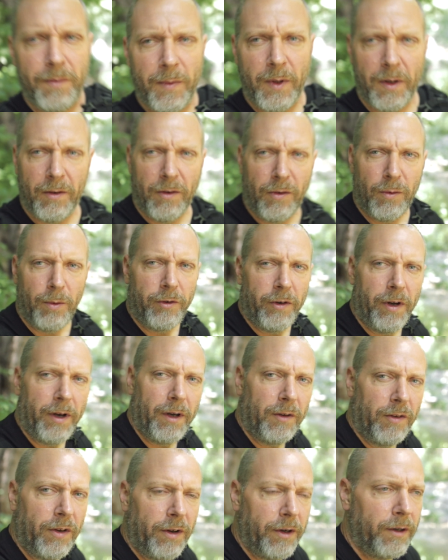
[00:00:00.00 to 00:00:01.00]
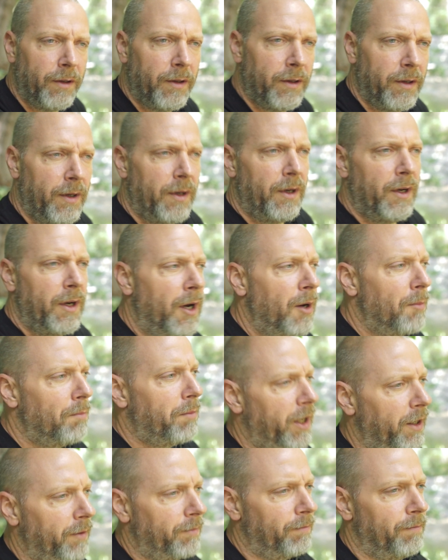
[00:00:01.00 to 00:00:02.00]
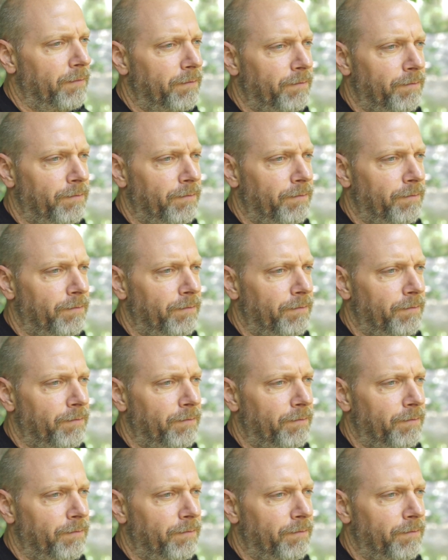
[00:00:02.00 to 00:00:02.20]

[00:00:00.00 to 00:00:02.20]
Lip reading: I'll switch hands here. But